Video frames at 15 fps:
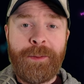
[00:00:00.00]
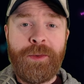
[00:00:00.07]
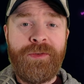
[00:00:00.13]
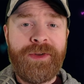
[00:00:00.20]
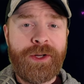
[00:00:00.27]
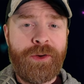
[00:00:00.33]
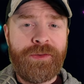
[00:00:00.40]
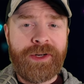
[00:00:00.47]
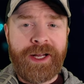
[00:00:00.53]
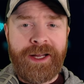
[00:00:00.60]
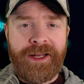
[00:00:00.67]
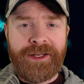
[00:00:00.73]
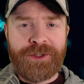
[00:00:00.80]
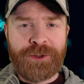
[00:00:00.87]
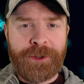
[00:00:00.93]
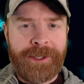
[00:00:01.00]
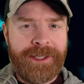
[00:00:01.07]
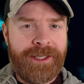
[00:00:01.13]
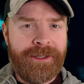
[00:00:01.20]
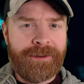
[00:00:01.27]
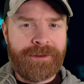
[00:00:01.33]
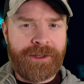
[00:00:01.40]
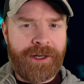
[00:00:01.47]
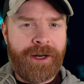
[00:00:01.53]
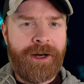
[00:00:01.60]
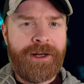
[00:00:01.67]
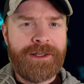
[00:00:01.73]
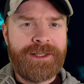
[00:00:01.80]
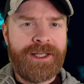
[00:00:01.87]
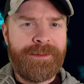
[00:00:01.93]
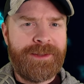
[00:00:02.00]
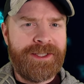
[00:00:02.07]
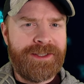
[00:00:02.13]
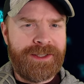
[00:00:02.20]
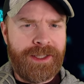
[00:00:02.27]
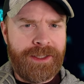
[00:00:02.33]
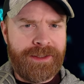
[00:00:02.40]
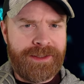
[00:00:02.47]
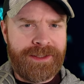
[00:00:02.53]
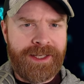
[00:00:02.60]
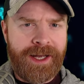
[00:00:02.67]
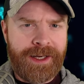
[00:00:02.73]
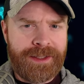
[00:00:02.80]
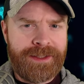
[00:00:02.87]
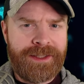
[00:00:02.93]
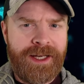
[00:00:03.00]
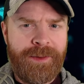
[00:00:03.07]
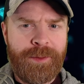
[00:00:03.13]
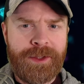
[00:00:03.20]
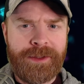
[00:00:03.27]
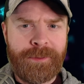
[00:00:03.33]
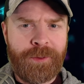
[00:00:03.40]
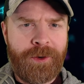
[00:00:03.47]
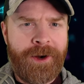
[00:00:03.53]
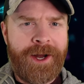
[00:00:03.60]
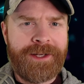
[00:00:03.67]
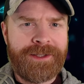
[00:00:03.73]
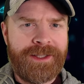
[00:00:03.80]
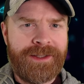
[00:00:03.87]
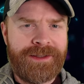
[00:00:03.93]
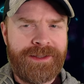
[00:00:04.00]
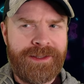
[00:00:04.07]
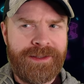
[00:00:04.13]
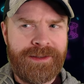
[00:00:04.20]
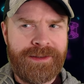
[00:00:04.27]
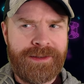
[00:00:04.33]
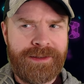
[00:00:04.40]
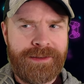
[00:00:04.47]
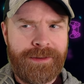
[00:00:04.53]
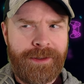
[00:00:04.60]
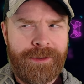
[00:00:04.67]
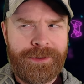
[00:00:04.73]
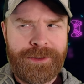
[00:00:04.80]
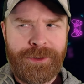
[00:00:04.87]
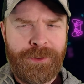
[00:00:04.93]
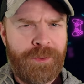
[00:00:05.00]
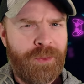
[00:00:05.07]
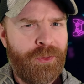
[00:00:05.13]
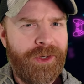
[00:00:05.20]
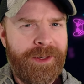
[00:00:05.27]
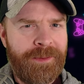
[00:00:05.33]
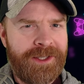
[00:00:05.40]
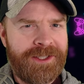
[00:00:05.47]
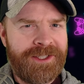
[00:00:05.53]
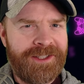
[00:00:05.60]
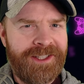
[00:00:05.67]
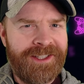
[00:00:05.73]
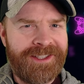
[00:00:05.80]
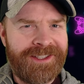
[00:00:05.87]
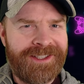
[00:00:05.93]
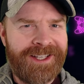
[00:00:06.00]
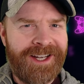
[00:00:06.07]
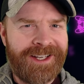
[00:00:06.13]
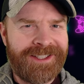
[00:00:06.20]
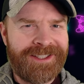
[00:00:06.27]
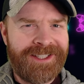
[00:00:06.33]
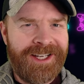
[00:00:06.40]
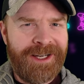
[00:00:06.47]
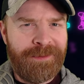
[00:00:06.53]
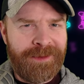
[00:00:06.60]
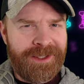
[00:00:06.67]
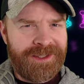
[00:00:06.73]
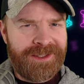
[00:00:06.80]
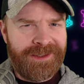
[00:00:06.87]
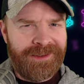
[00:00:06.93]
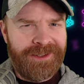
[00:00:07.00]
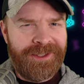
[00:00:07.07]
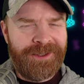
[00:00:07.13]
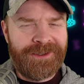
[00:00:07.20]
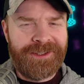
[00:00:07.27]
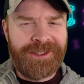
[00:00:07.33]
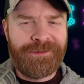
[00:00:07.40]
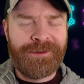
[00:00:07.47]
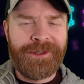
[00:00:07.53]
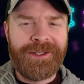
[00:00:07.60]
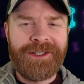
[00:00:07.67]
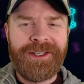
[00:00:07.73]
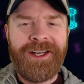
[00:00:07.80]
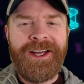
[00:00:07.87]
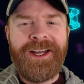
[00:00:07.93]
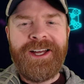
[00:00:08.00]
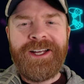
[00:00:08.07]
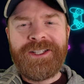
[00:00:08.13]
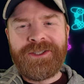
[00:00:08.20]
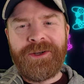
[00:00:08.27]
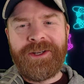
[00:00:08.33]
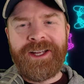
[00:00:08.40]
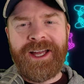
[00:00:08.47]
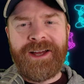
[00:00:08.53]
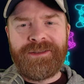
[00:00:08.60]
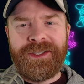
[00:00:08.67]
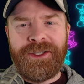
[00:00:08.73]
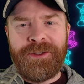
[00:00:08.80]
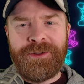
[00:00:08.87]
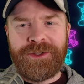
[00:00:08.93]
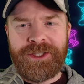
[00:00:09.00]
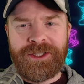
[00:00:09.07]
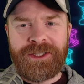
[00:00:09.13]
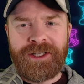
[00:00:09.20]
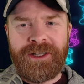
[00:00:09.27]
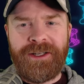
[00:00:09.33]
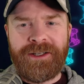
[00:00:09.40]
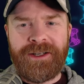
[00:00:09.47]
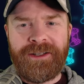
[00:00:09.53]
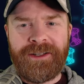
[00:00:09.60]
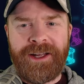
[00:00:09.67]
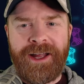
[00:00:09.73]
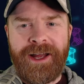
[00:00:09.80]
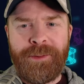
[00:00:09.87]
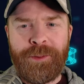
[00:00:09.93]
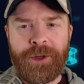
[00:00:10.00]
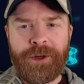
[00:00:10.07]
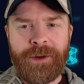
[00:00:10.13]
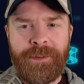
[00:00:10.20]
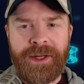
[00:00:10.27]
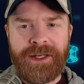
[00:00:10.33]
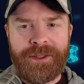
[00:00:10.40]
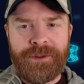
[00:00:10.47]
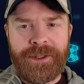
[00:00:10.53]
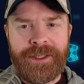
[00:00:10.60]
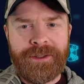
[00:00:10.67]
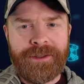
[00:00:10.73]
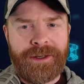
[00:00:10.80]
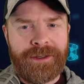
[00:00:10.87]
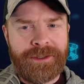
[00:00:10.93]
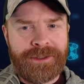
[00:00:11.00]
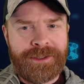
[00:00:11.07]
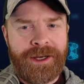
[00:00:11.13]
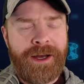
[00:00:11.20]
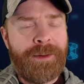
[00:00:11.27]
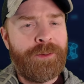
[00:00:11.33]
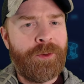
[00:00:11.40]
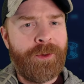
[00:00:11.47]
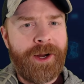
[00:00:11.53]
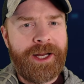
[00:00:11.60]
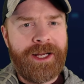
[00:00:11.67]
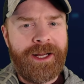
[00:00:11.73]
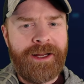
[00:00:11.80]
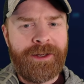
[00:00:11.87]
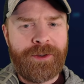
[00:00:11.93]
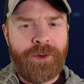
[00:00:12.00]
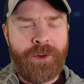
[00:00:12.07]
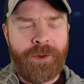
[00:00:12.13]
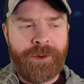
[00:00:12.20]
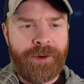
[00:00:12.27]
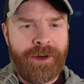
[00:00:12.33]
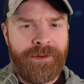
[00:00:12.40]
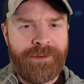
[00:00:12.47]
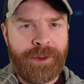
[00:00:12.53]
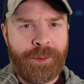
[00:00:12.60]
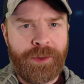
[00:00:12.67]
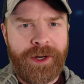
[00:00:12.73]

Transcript: Now moving over to Android here, the concept is the exact same, and the process is also pretty much the exact same. It's a little different. So all you have to do is just click on the hamburger menu here on the top right hand corner of your